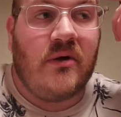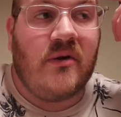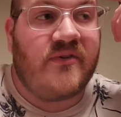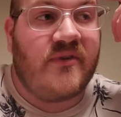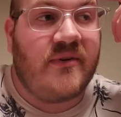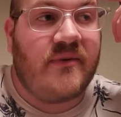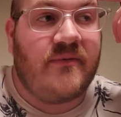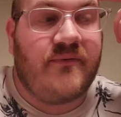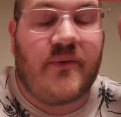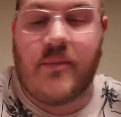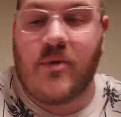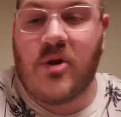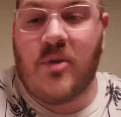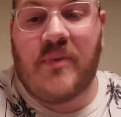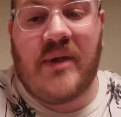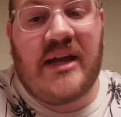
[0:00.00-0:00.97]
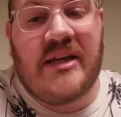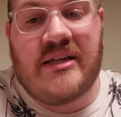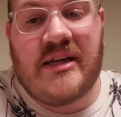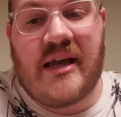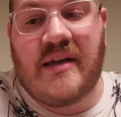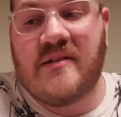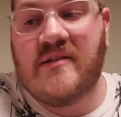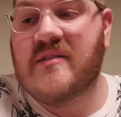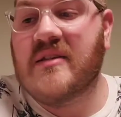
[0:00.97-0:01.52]
You know, if I'm going to
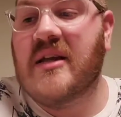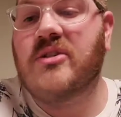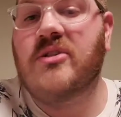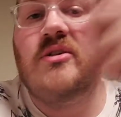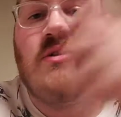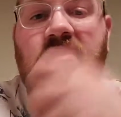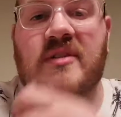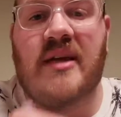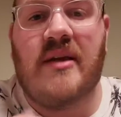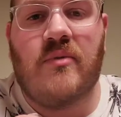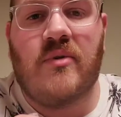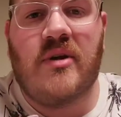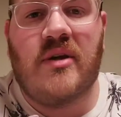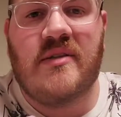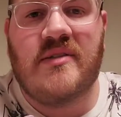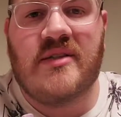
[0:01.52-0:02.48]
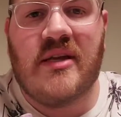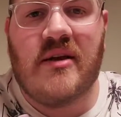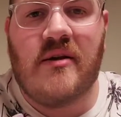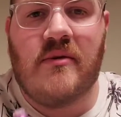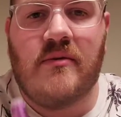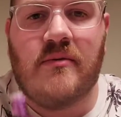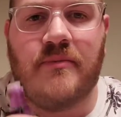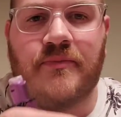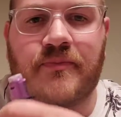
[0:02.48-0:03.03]
pay taxes, I should decide where it is
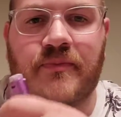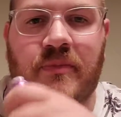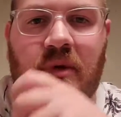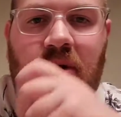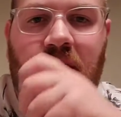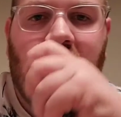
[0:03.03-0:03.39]
they go.